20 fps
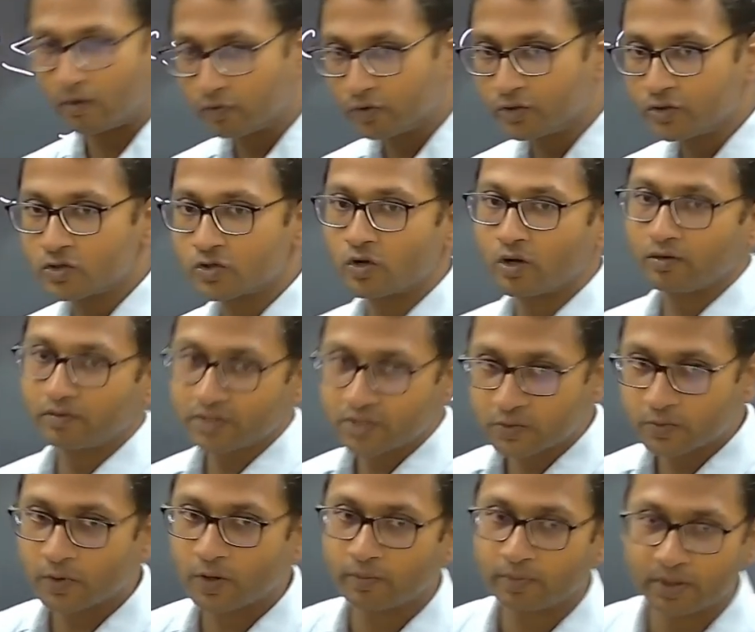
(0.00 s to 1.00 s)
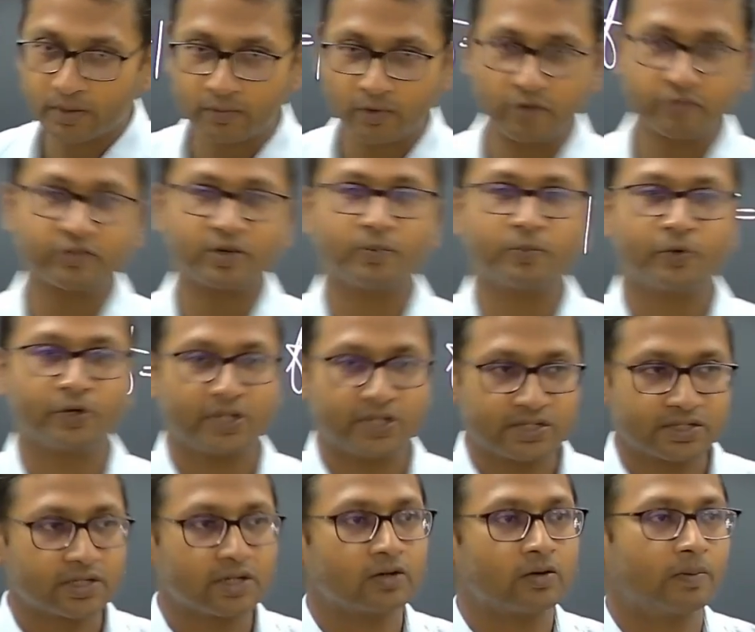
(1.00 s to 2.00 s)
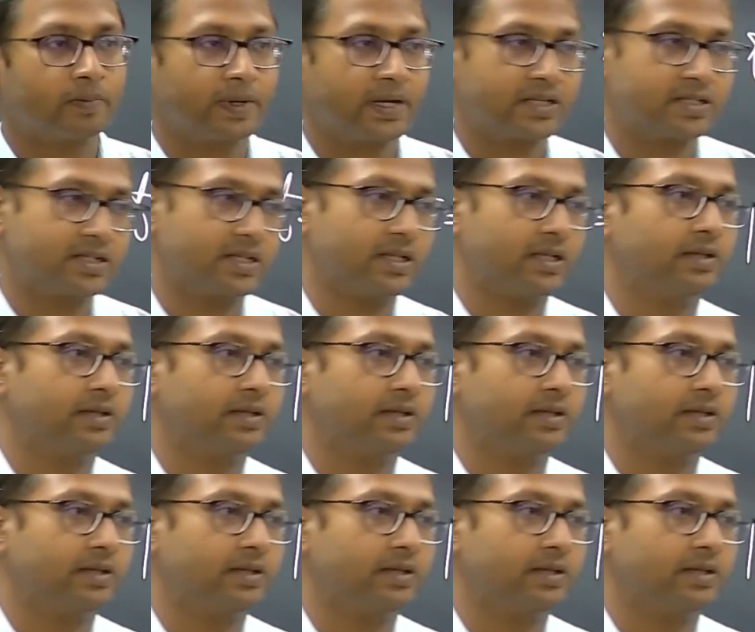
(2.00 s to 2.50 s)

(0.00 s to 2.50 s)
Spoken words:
you solve this problem of computational complexity?